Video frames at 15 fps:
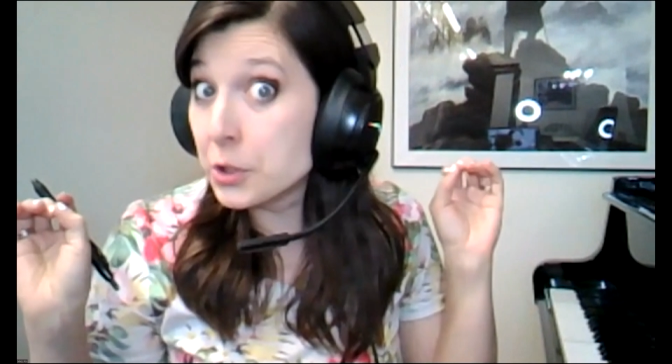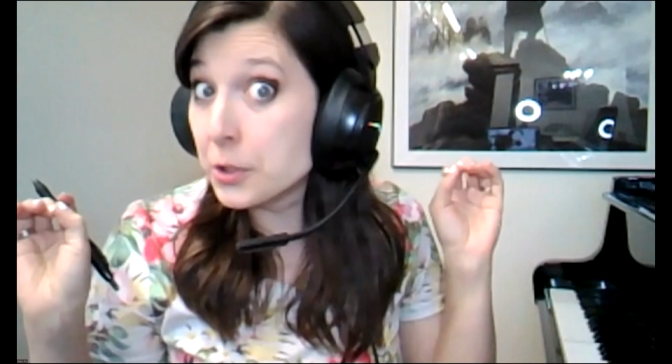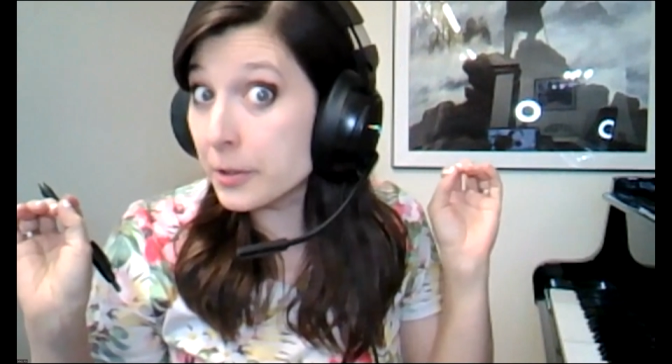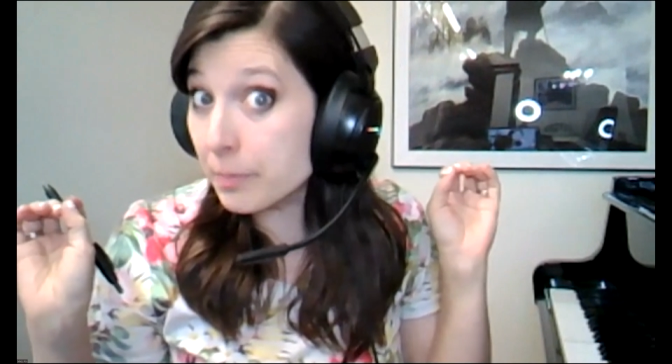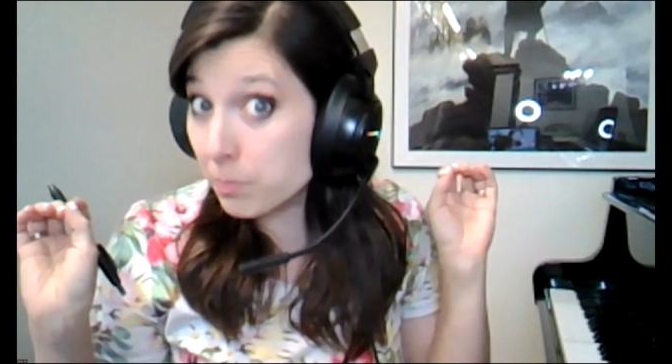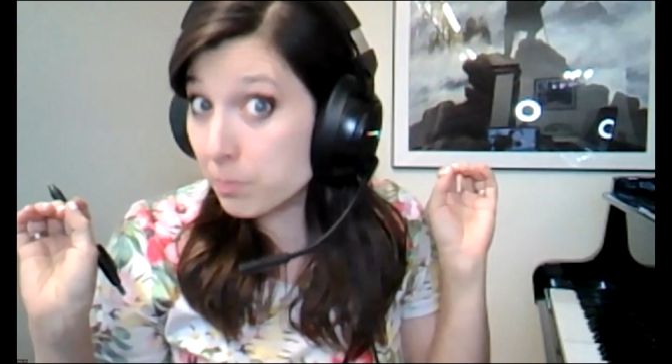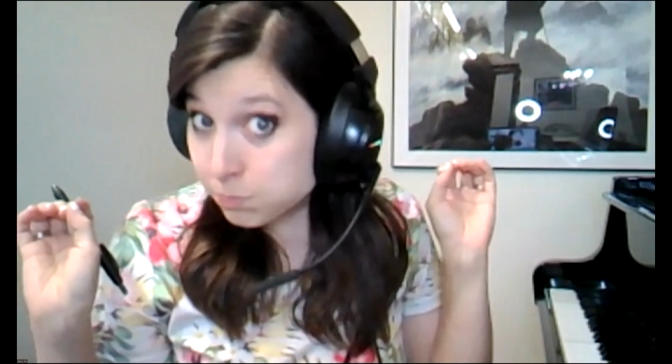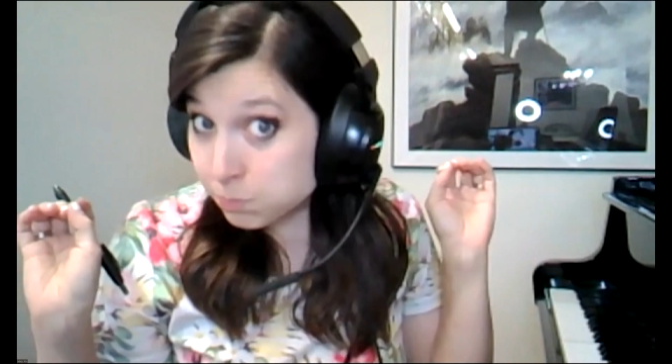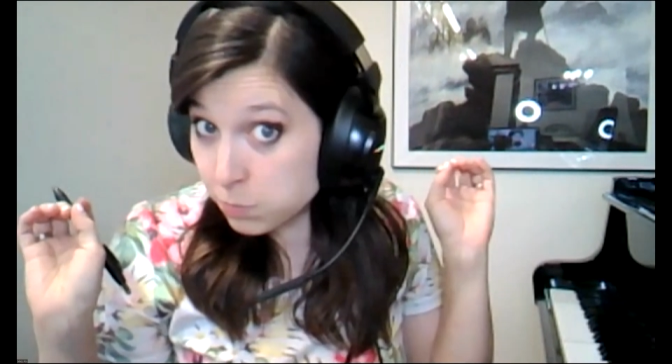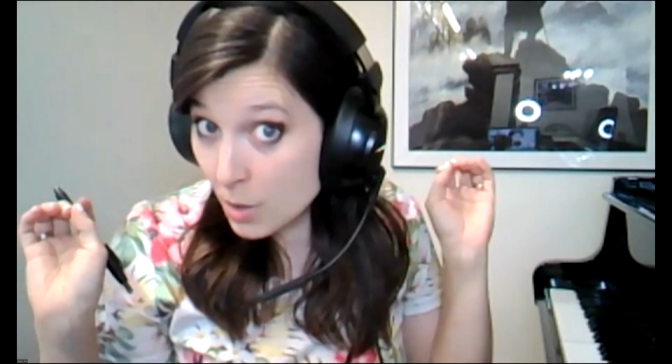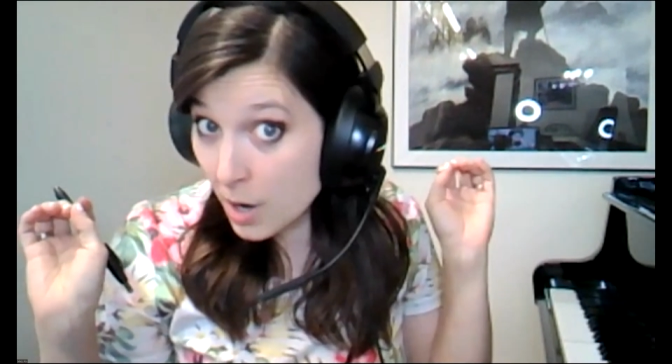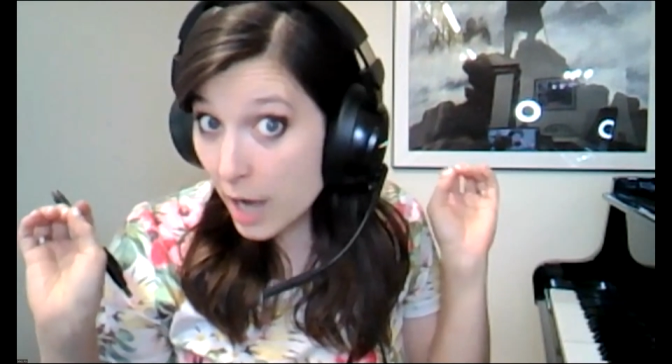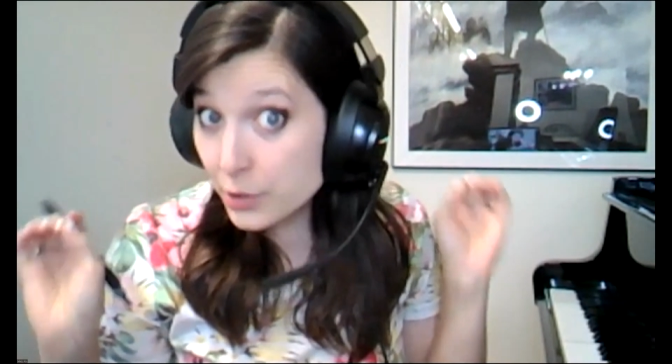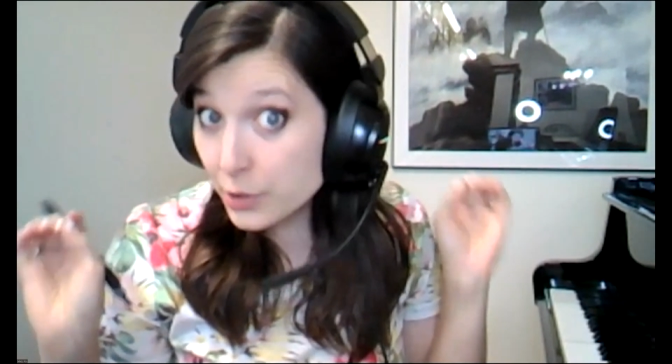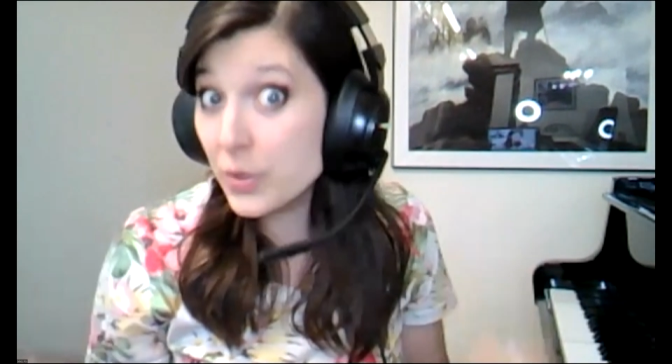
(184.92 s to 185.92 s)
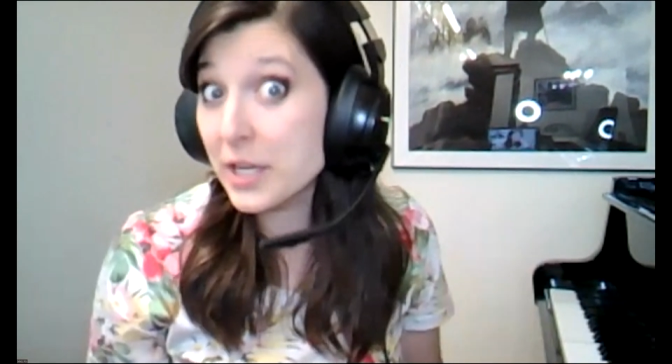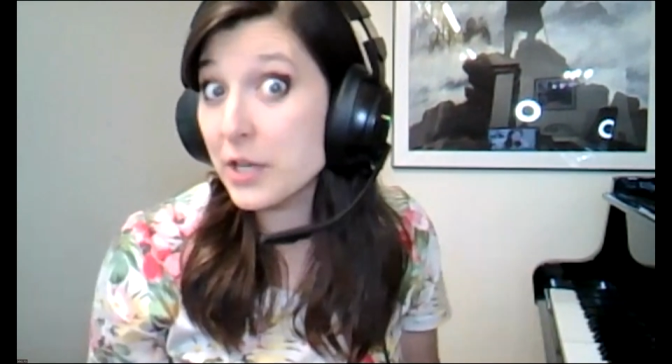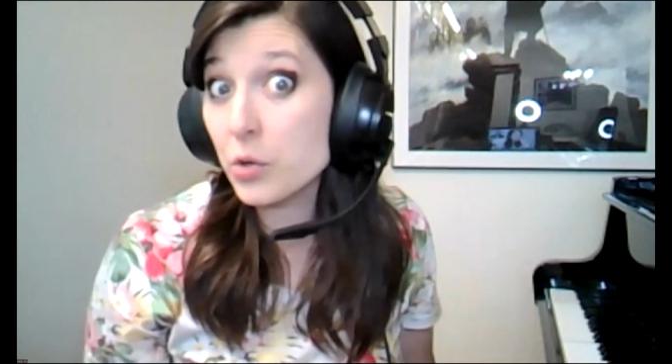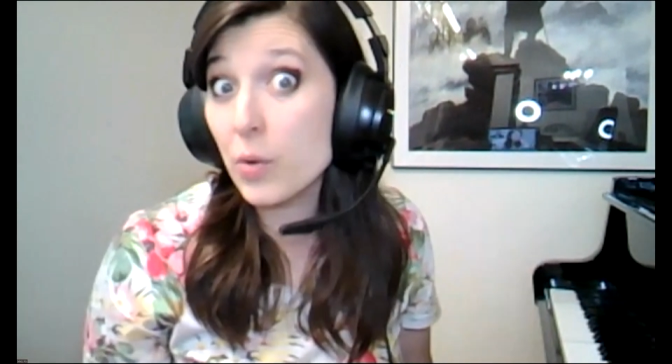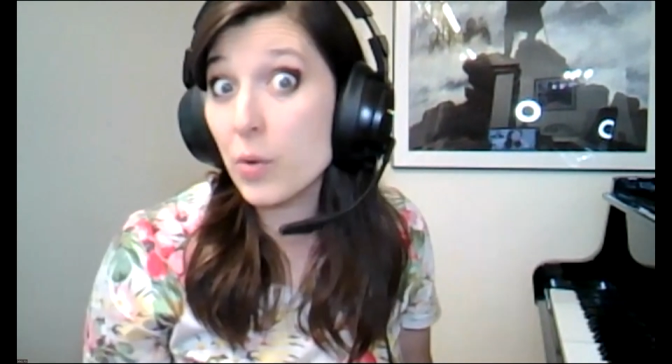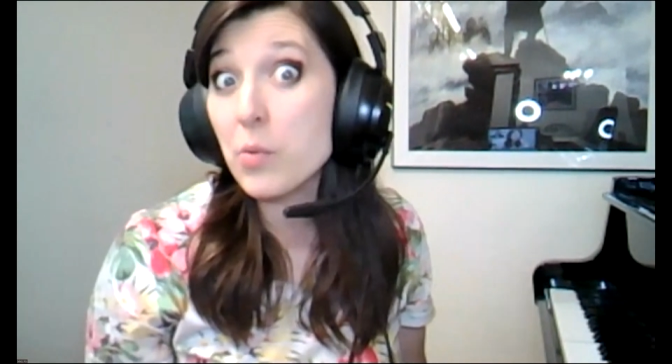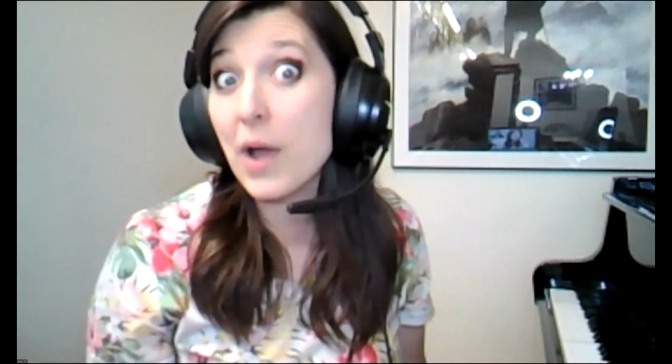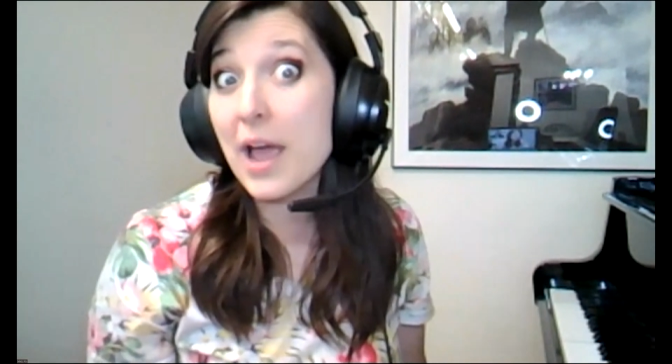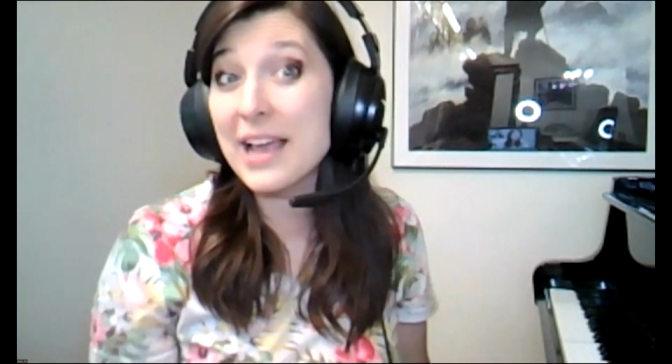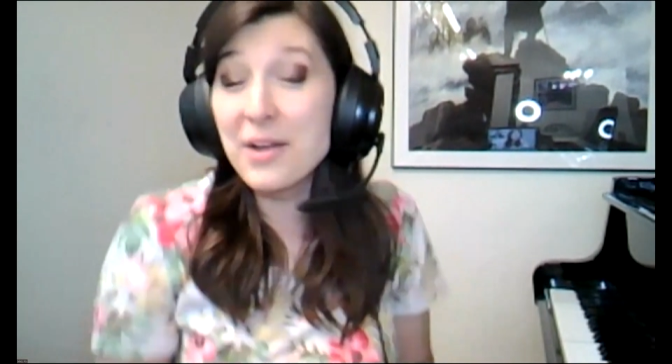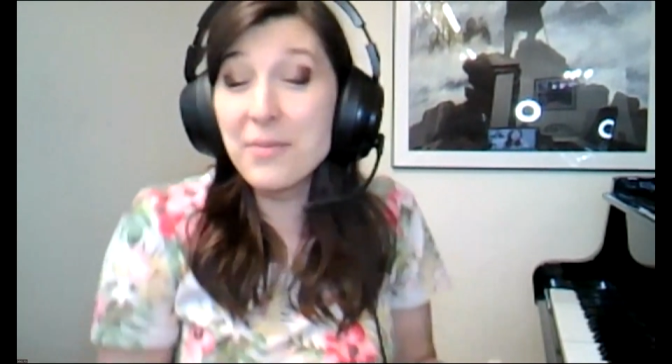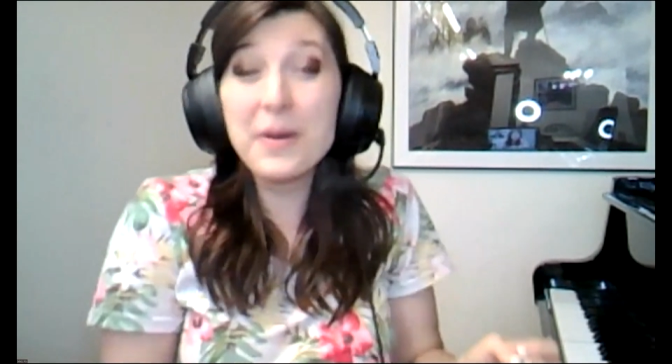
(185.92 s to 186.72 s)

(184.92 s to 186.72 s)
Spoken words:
you're not doing it the right way